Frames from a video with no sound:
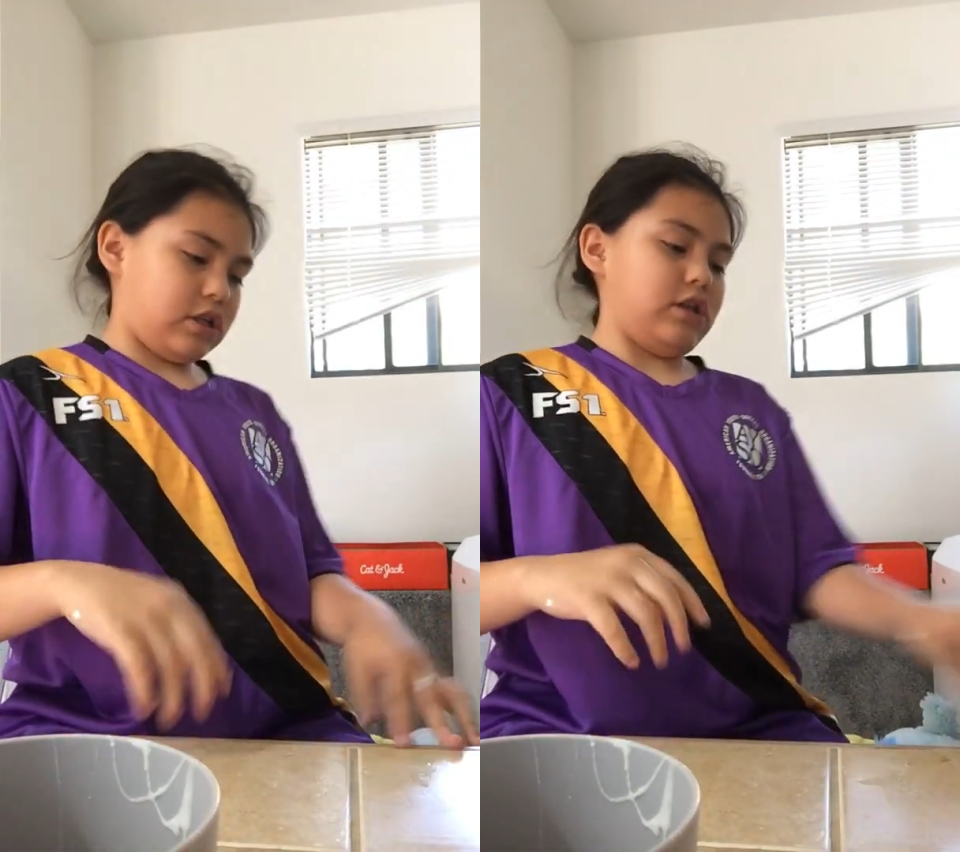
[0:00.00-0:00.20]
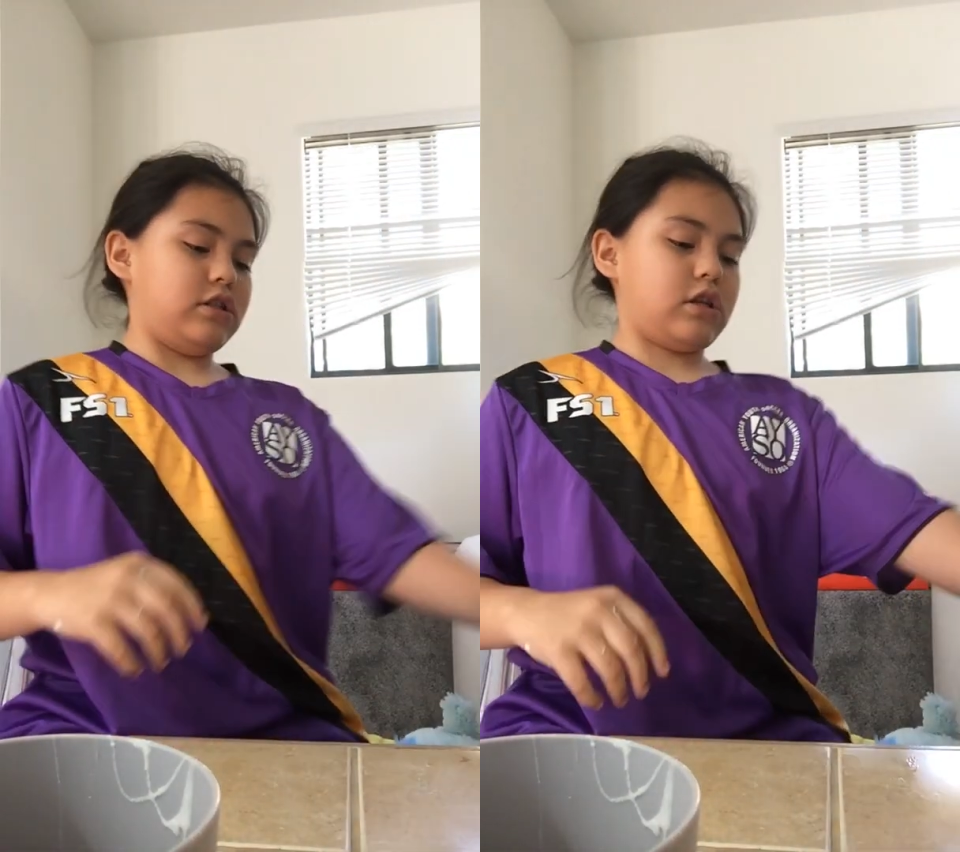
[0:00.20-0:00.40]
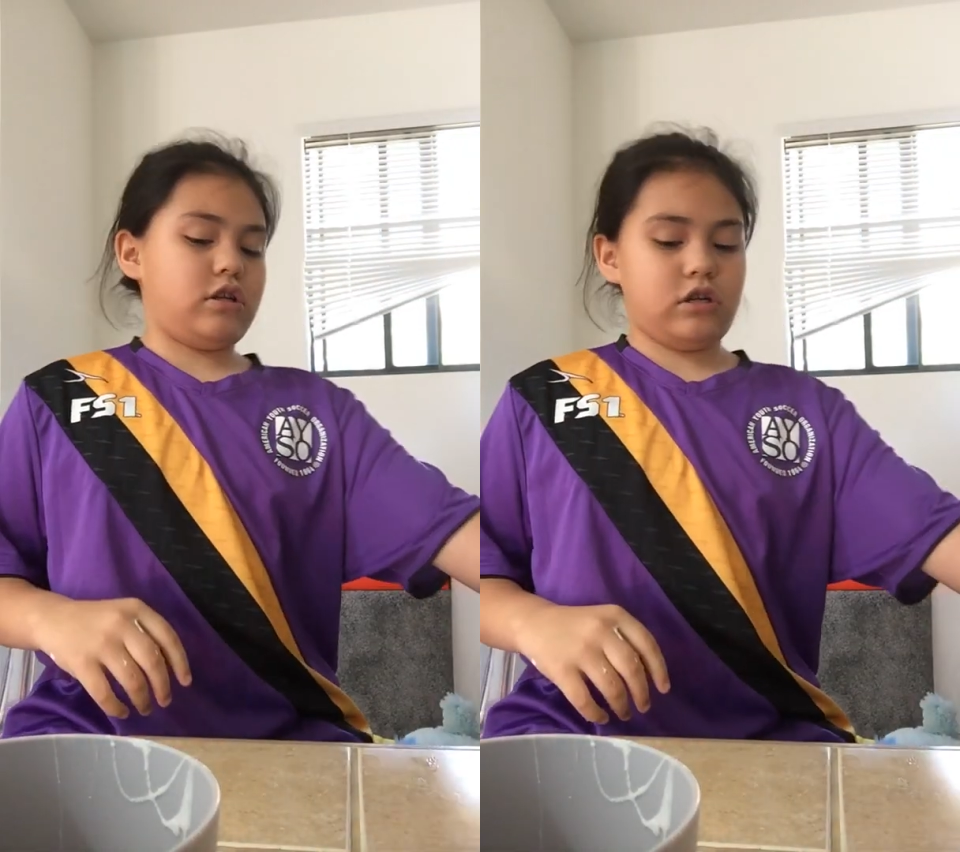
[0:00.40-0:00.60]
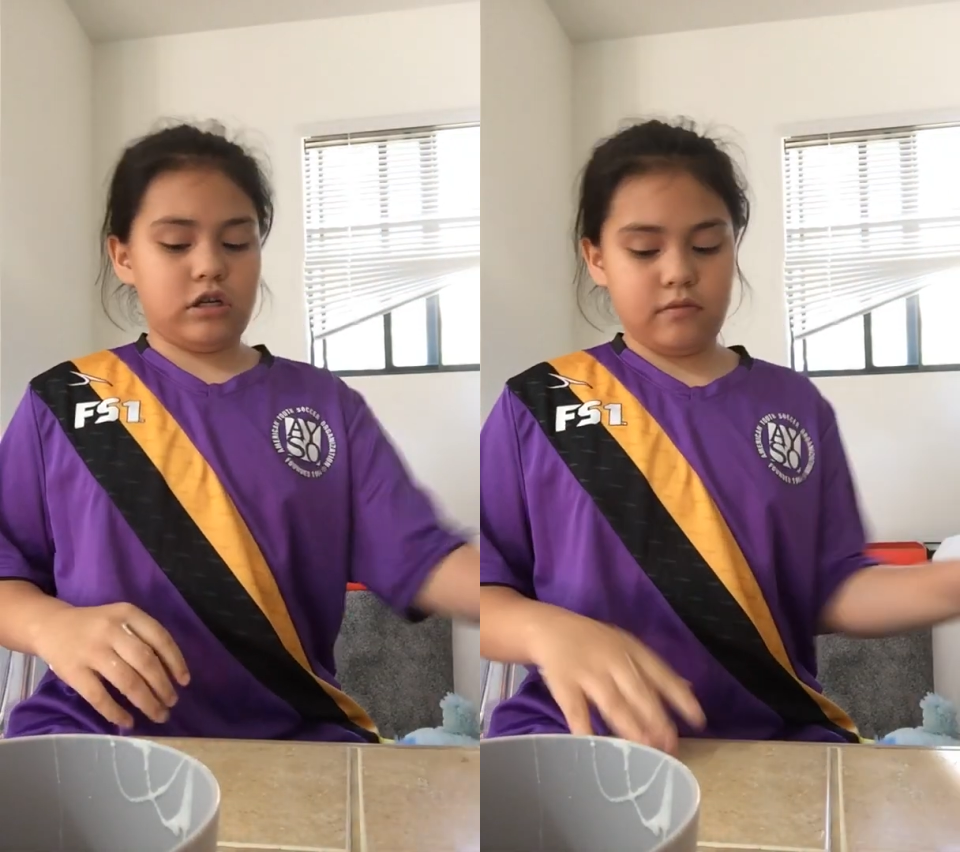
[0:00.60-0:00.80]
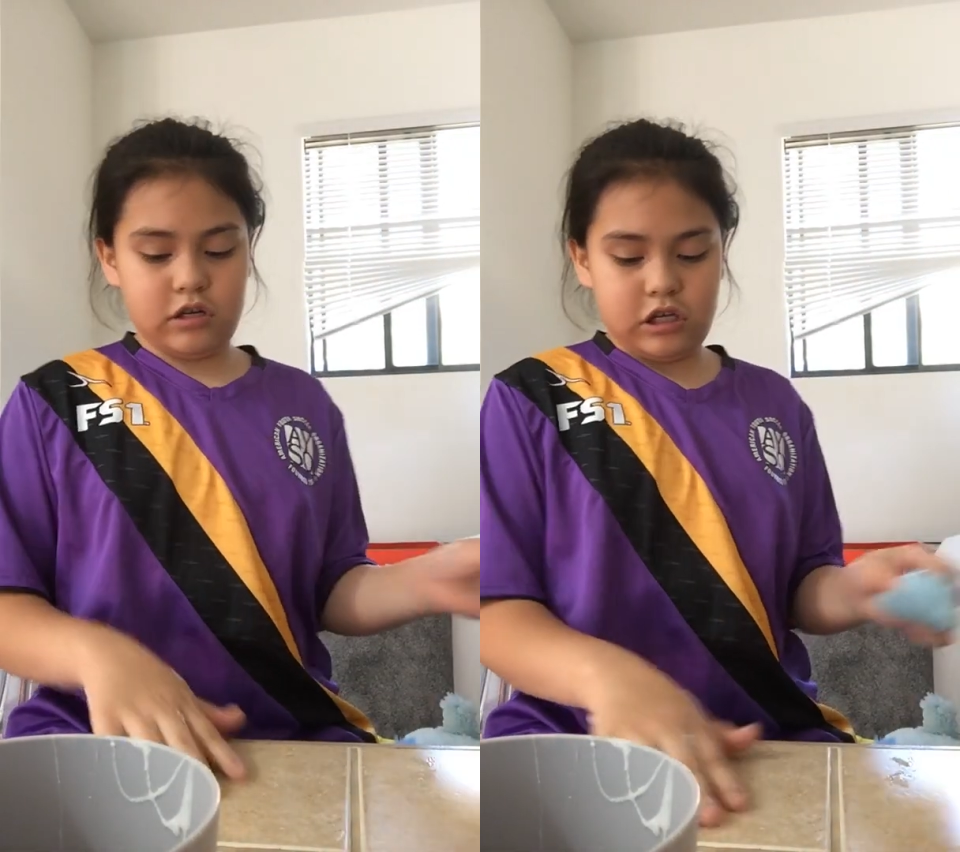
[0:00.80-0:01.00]
It's gonna
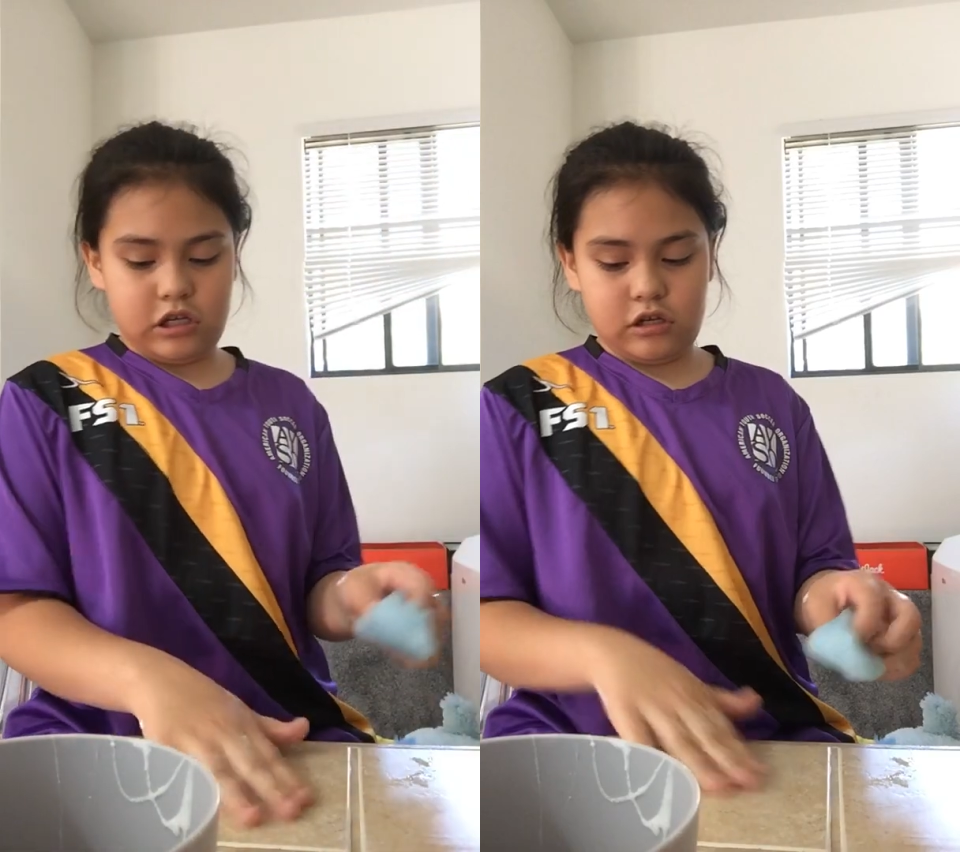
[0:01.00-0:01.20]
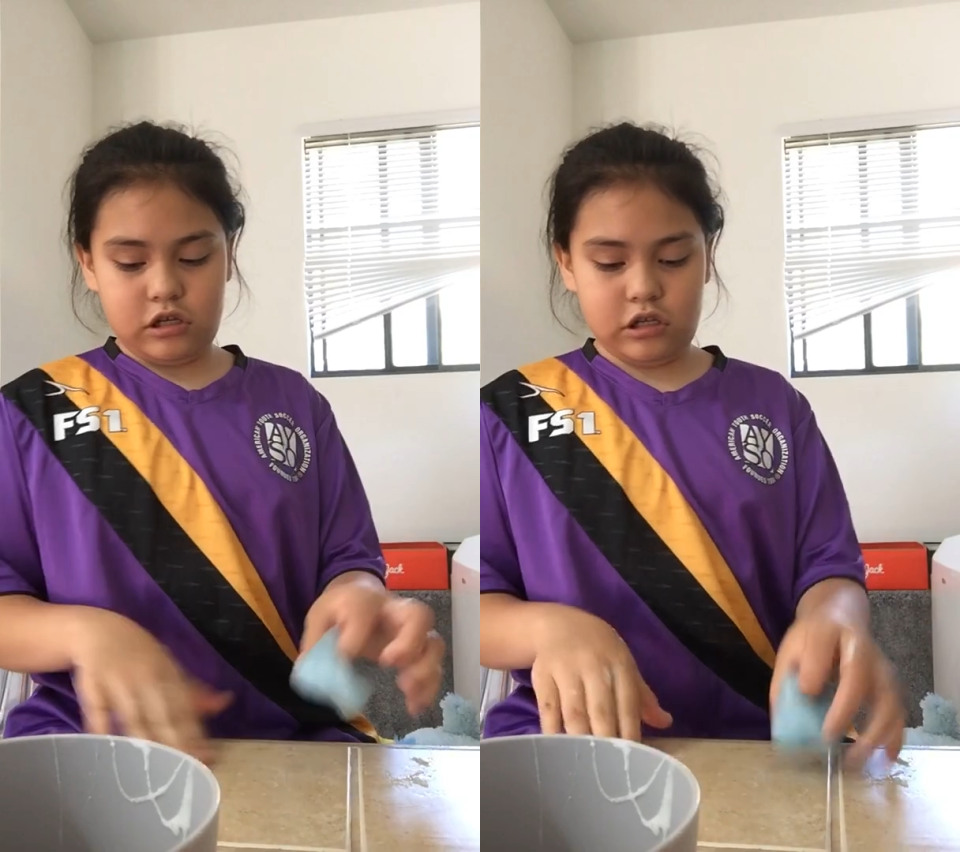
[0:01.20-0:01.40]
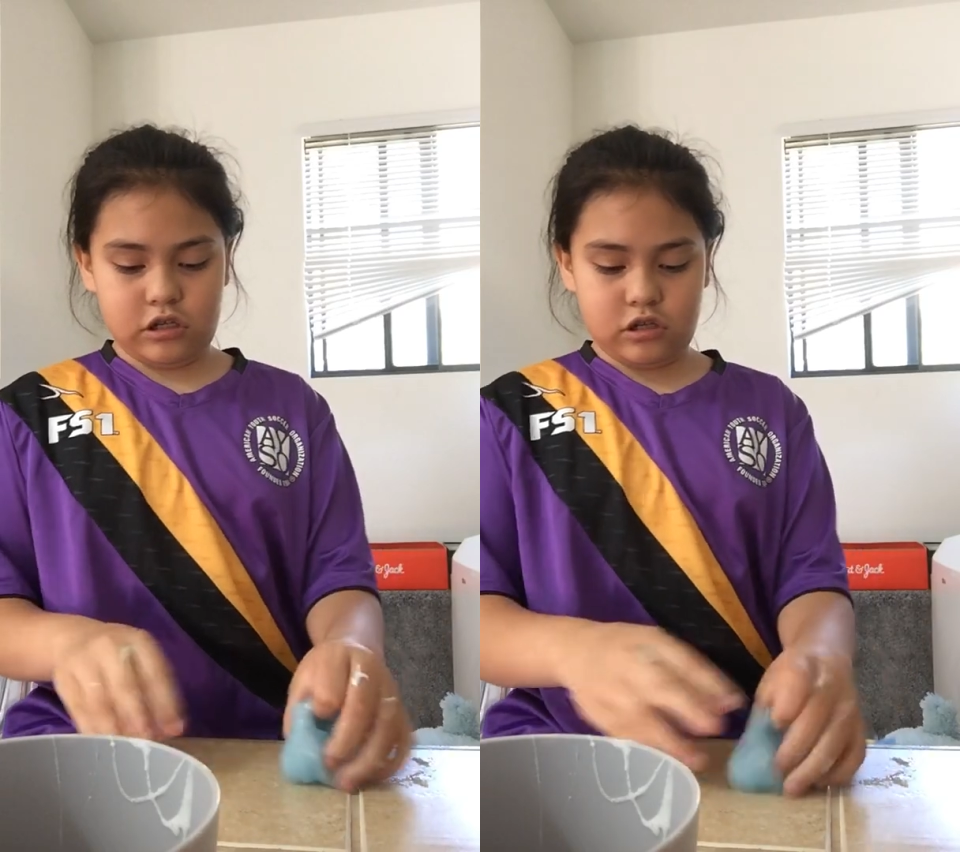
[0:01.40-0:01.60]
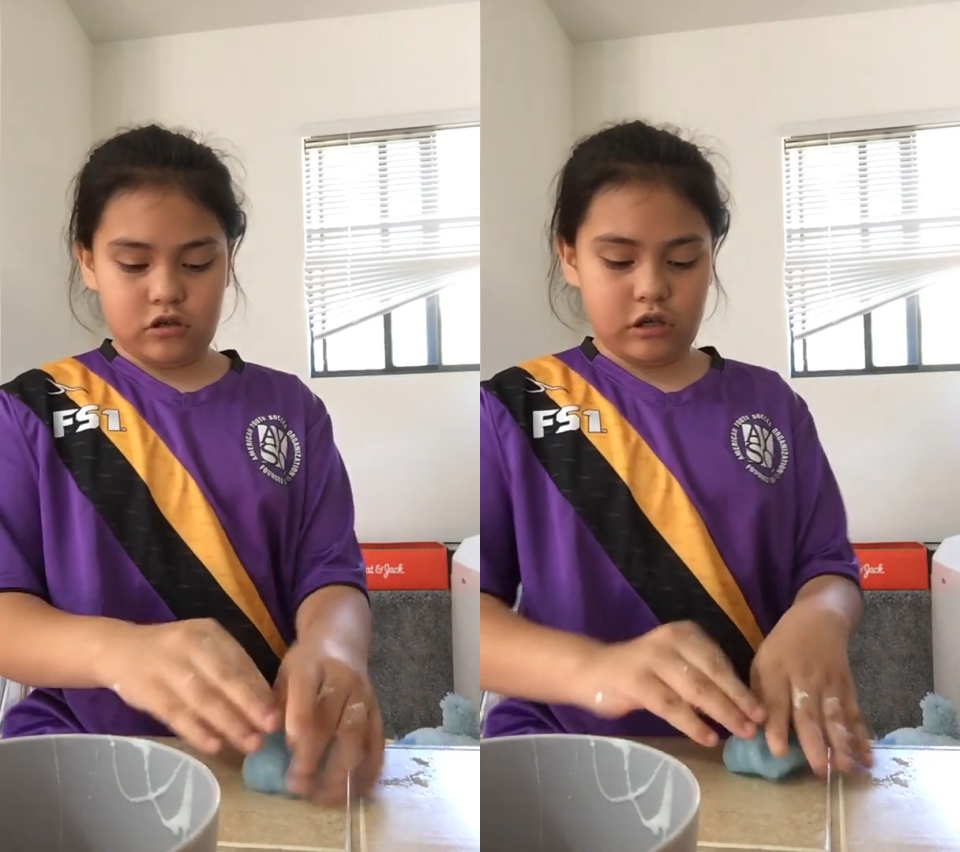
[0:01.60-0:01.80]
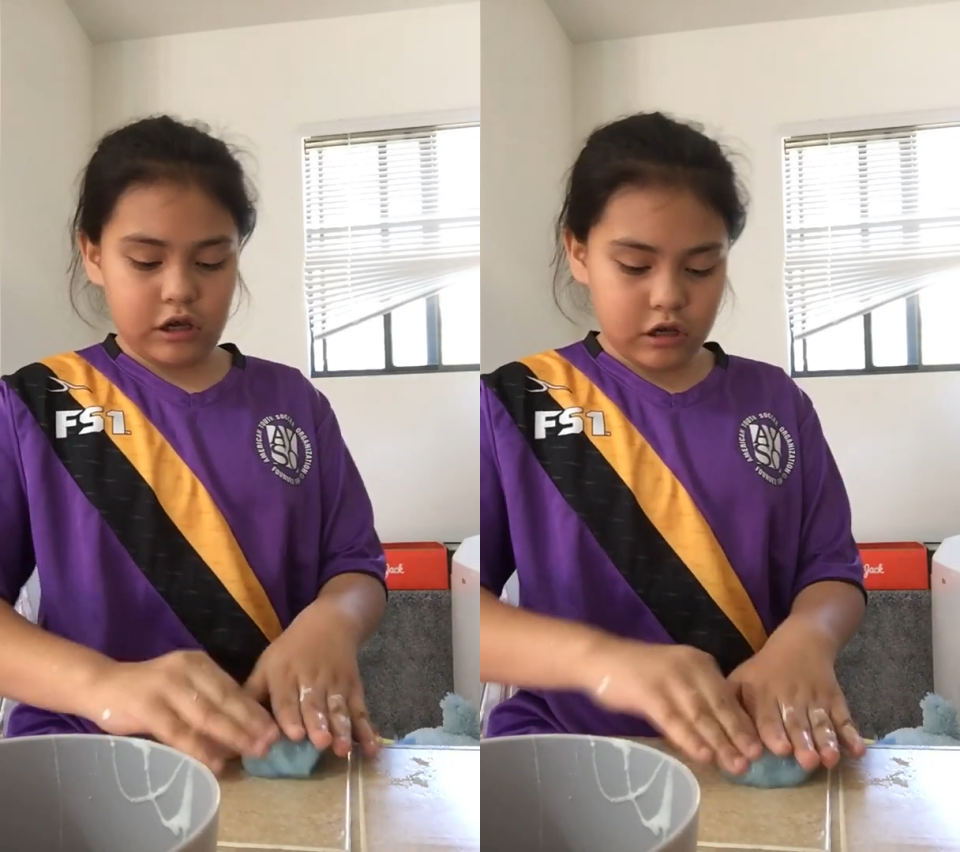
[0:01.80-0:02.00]
come in handy.
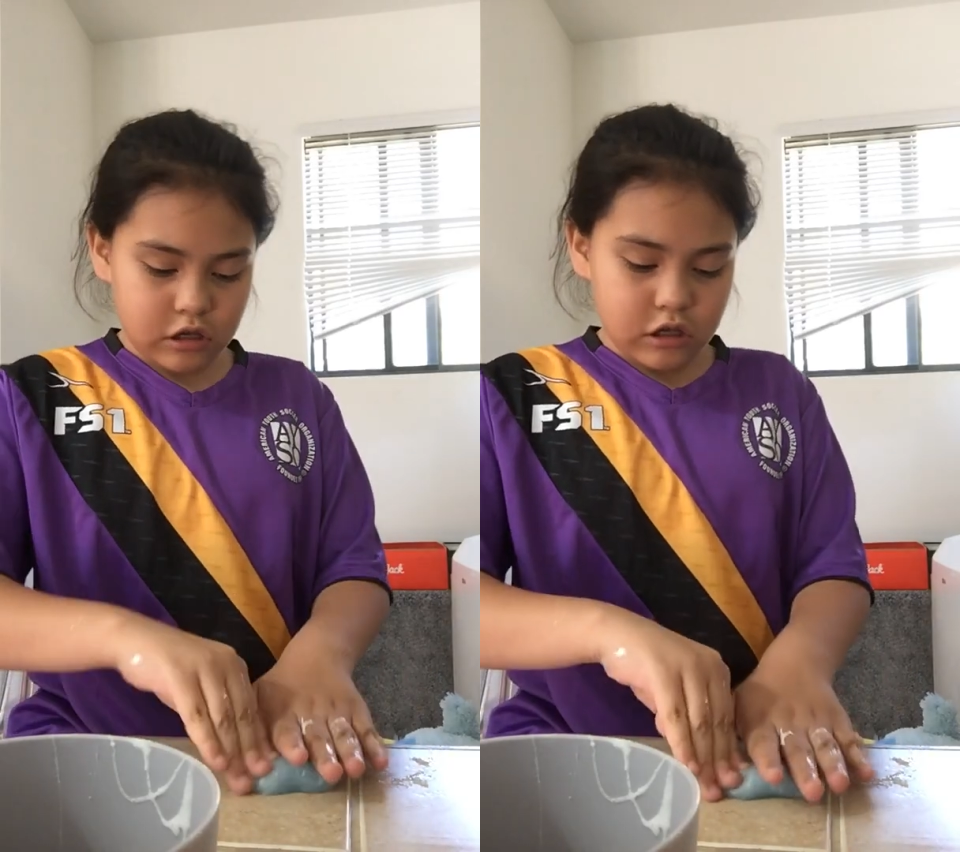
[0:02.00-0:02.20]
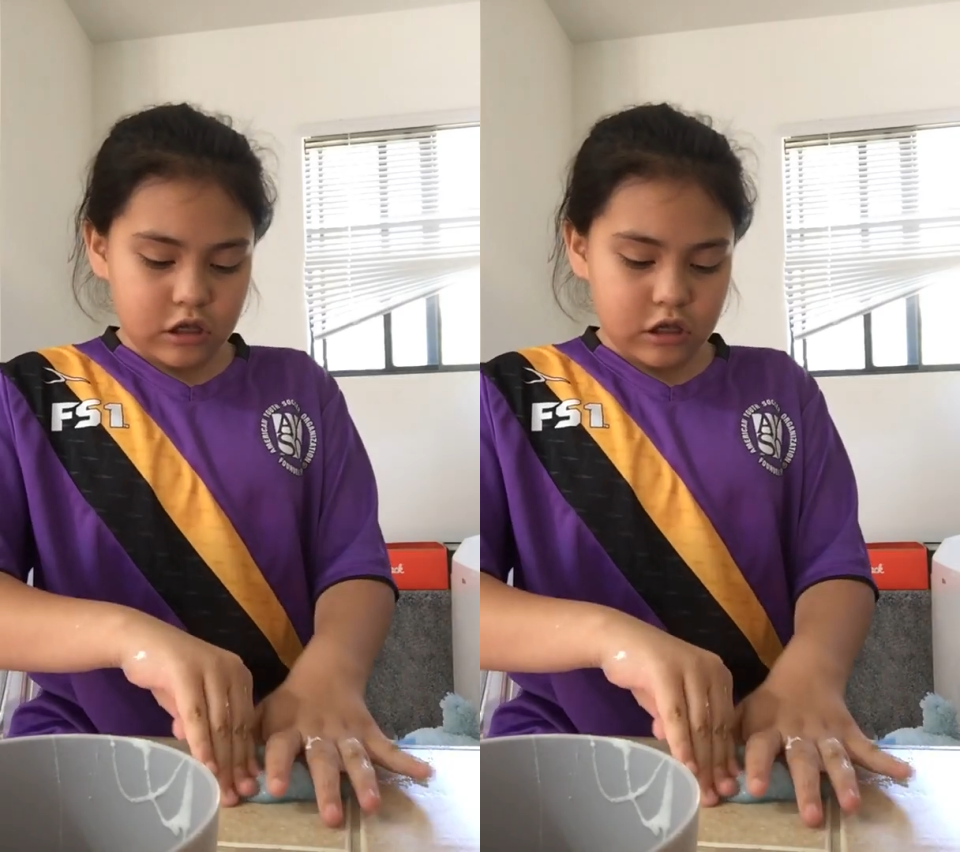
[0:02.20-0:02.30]
So yeah.